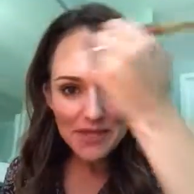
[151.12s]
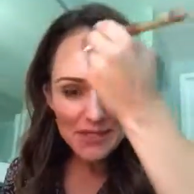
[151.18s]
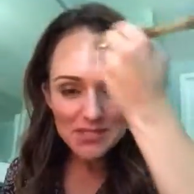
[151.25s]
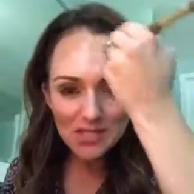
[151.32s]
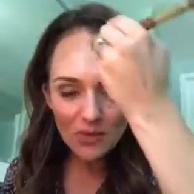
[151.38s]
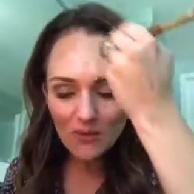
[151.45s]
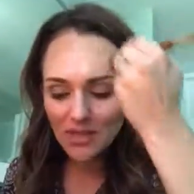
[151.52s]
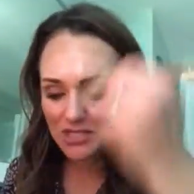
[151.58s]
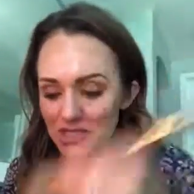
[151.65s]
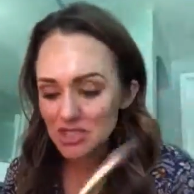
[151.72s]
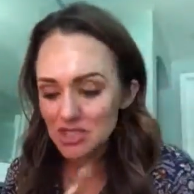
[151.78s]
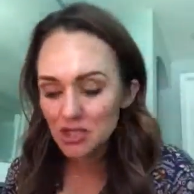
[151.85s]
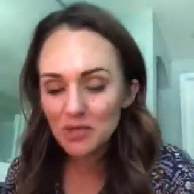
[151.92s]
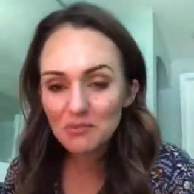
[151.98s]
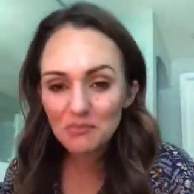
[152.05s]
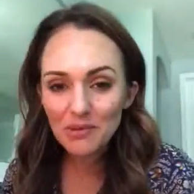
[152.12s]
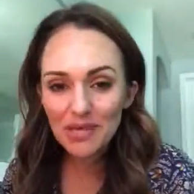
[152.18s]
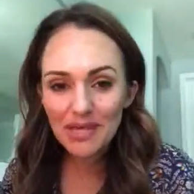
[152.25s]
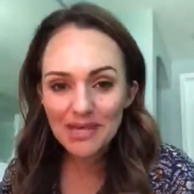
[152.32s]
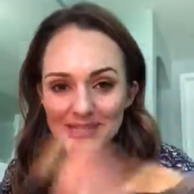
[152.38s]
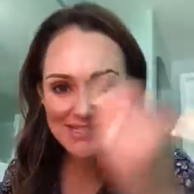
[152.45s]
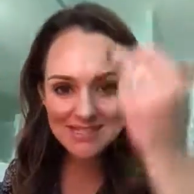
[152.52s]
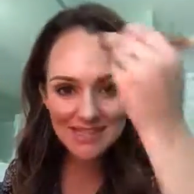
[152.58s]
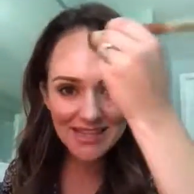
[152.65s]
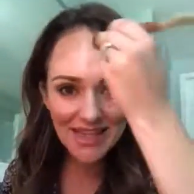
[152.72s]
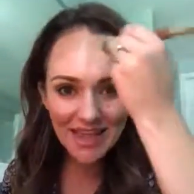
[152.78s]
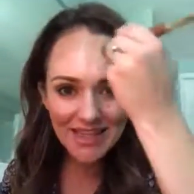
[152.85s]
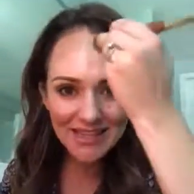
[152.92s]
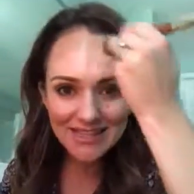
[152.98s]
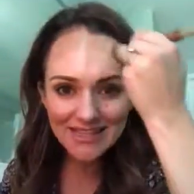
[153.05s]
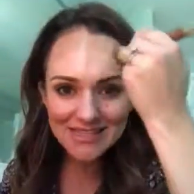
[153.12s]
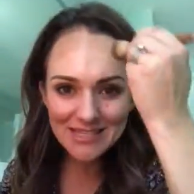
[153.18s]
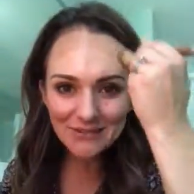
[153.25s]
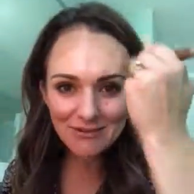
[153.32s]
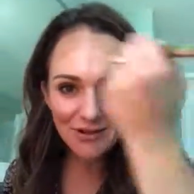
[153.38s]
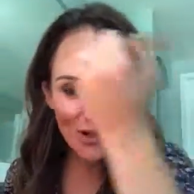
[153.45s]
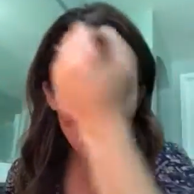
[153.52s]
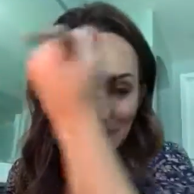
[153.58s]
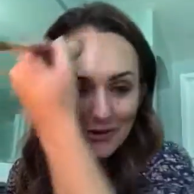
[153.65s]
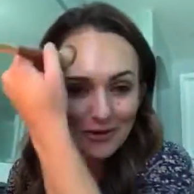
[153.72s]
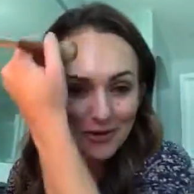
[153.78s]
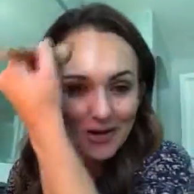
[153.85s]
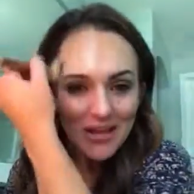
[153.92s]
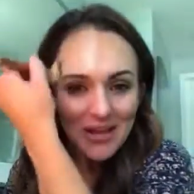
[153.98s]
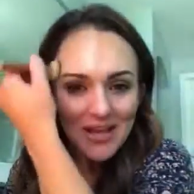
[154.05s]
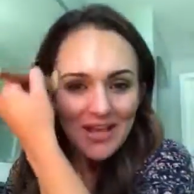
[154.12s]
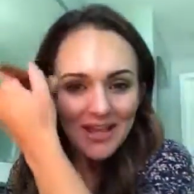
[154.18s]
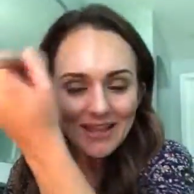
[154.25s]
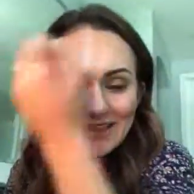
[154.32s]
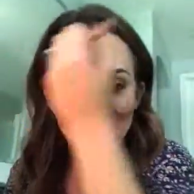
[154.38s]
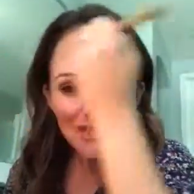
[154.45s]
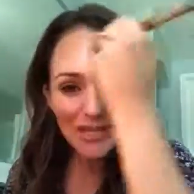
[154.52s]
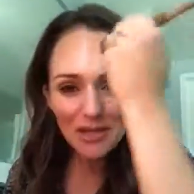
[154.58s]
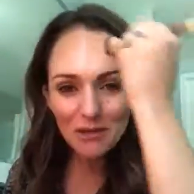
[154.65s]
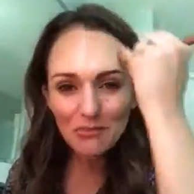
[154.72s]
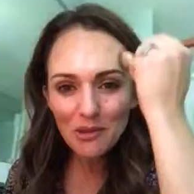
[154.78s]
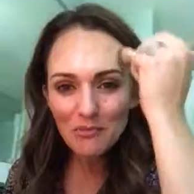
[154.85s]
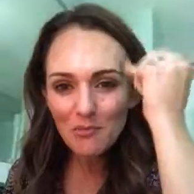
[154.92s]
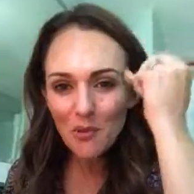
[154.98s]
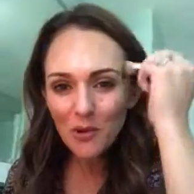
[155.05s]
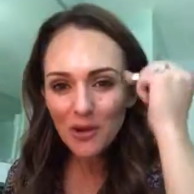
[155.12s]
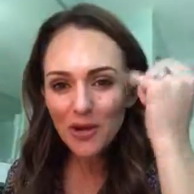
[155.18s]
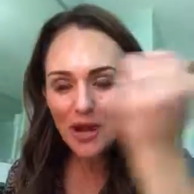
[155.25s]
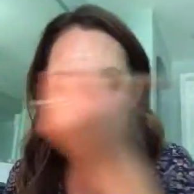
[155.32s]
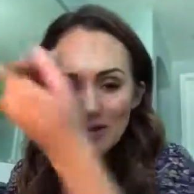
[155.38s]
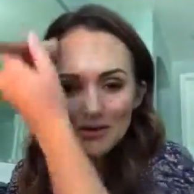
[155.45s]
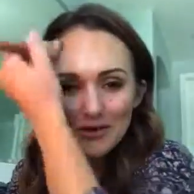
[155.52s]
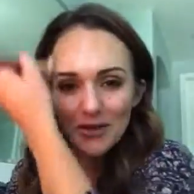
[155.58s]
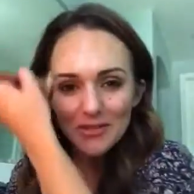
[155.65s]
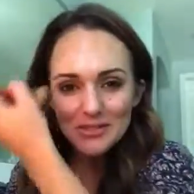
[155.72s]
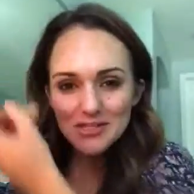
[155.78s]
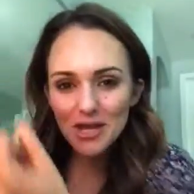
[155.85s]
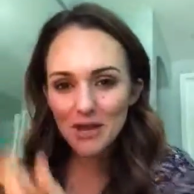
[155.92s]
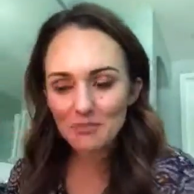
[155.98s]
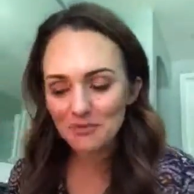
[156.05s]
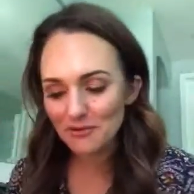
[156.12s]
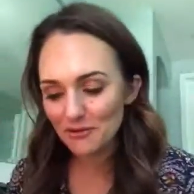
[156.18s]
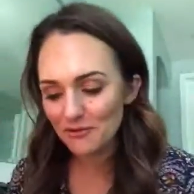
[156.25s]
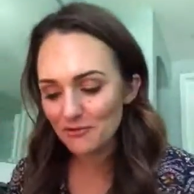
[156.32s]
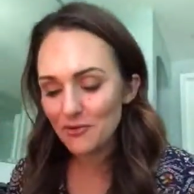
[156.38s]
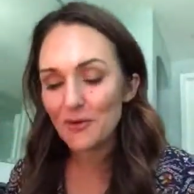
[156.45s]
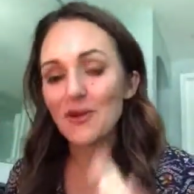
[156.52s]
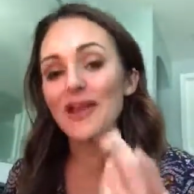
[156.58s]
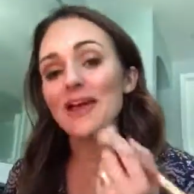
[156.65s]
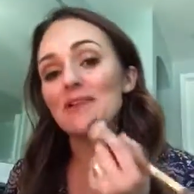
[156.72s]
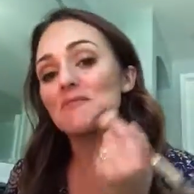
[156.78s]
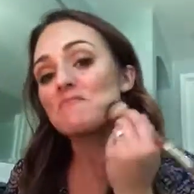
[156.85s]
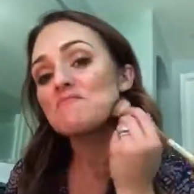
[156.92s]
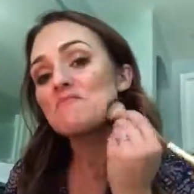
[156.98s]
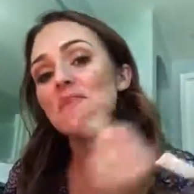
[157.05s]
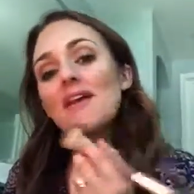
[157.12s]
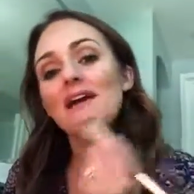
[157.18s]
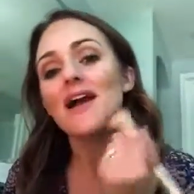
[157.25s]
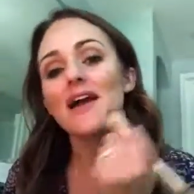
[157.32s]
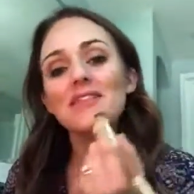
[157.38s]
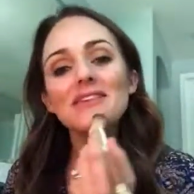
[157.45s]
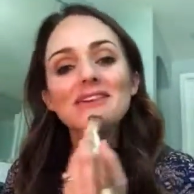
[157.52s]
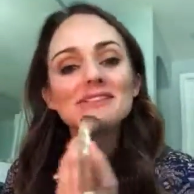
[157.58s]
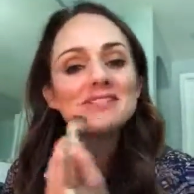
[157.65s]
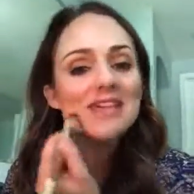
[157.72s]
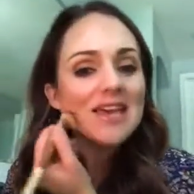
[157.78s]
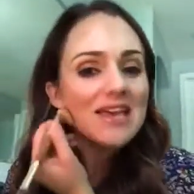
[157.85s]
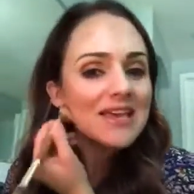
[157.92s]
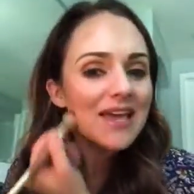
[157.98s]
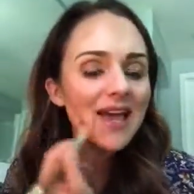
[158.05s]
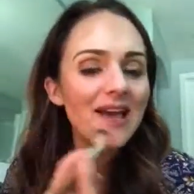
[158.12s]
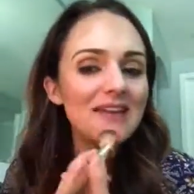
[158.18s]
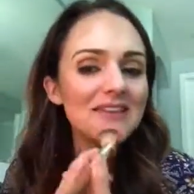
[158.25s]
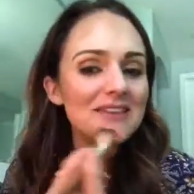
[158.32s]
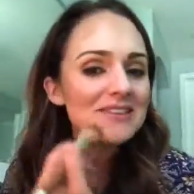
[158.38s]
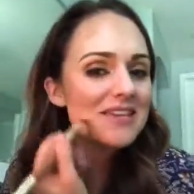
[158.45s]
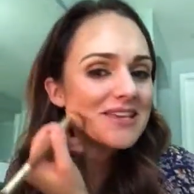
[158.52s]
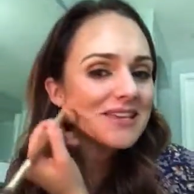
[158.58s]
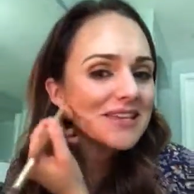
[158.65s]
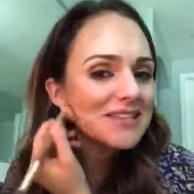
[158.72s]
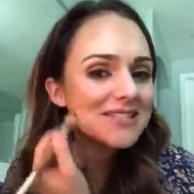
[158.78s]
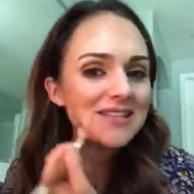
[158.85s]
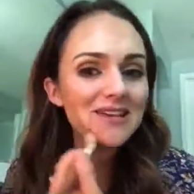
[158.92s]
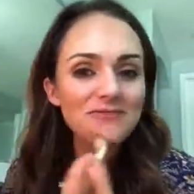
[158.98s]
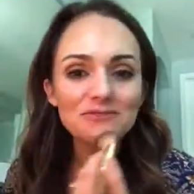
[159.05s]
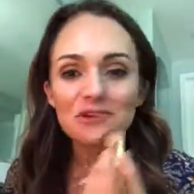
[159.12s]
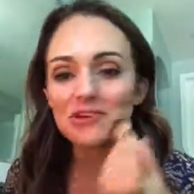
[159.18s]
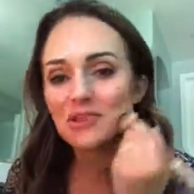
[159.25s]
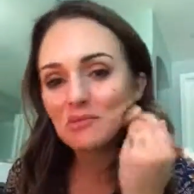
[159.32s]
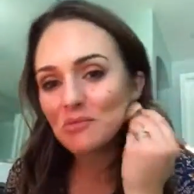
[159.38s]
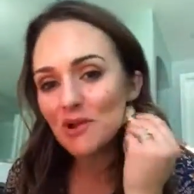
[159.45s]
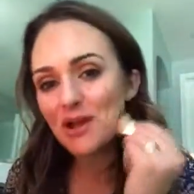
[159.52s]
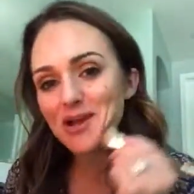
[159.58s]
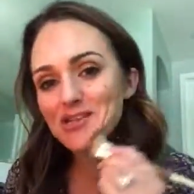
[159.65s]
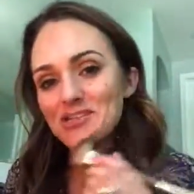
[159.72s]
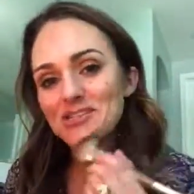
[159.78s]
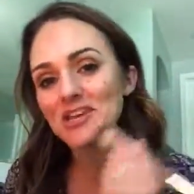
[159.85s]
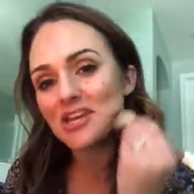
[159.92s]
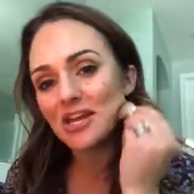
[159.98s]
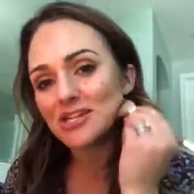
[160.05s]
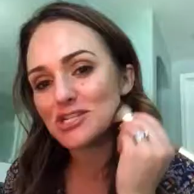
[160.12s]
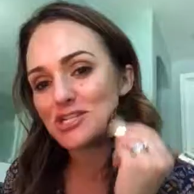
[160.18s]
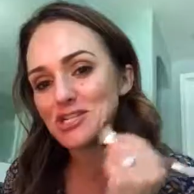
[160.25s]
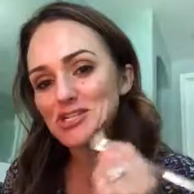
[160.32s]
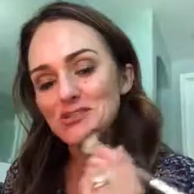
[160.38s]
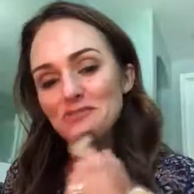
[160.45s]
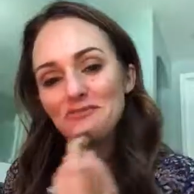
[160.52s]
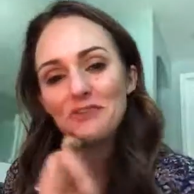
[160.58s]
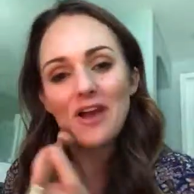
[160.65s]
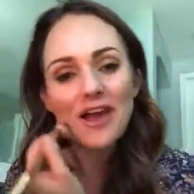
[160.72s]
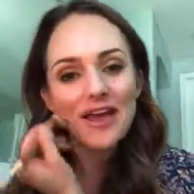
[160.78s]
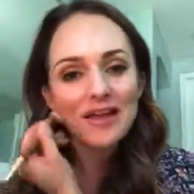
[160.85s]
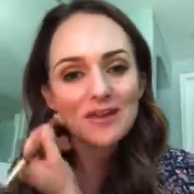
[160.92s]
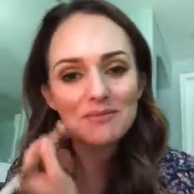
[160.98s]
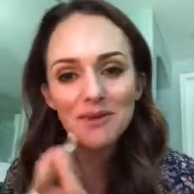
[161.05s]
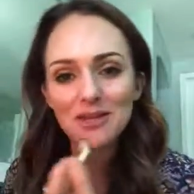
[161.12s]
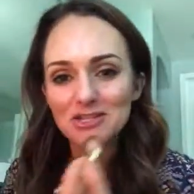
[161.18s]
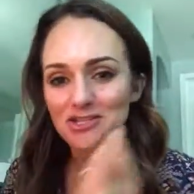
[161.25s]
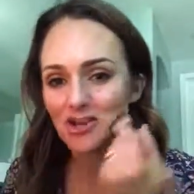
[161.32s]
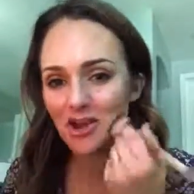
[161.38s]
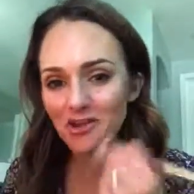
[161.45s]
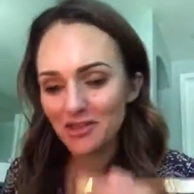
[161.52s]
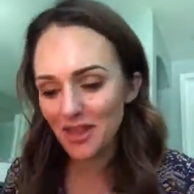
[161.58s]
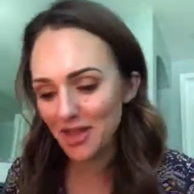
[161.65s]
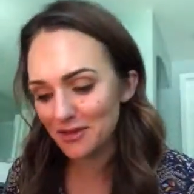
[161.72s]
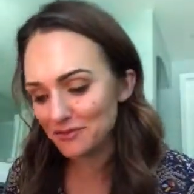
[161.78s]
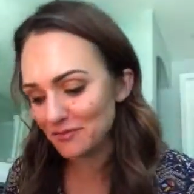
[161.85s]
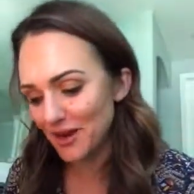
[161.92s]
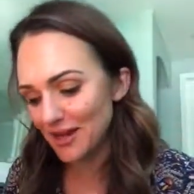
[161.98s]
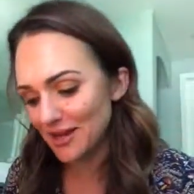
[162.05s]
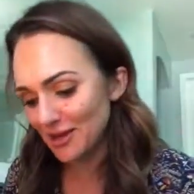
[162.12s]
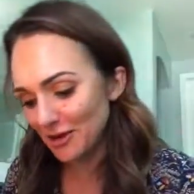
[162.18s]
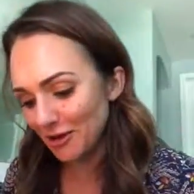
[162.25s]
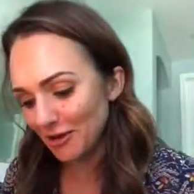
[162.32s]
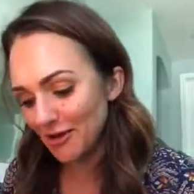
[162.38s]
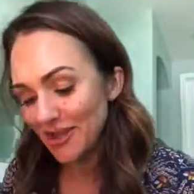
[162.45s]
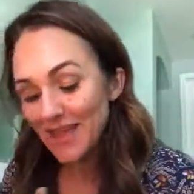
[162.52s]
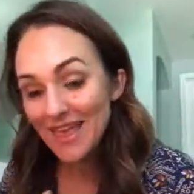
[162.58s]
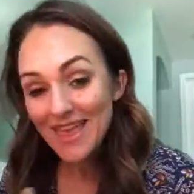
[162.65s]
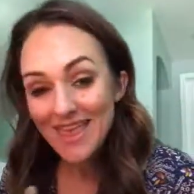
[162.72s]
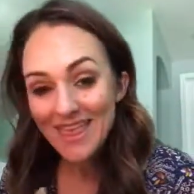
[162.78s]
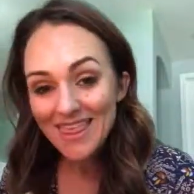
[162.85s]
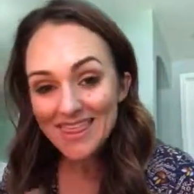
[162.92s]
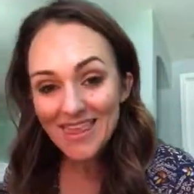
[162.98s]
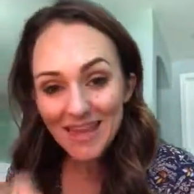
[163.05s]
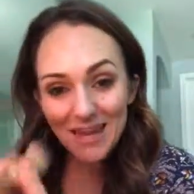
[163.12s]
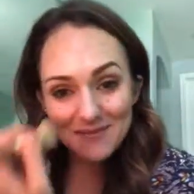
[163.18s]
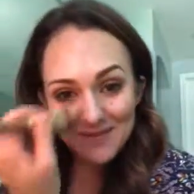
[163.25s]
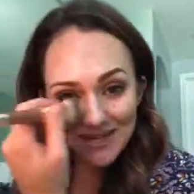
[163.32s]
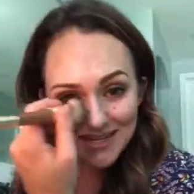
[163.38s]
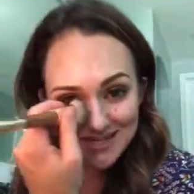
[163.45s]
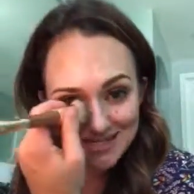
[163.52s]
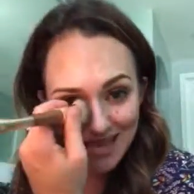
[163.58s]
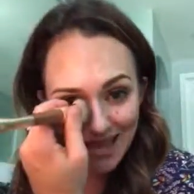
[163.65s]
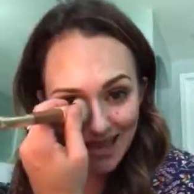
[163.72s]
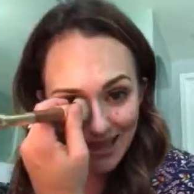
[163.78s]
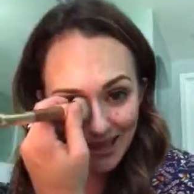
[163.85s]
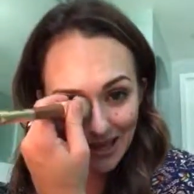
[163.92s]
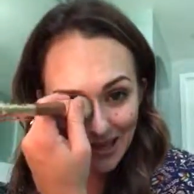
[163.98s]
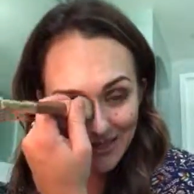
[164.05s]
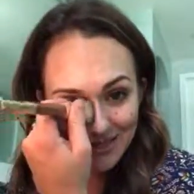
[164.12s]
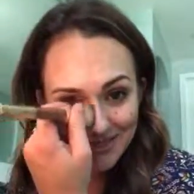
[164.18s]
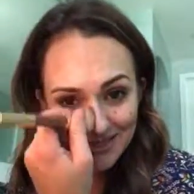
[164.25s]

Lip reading: So it should be slightly different color, a little bit more color on the top of your forehead. I then take anything that's left on the brush and I just define my jawline right here. Then I'm gonna take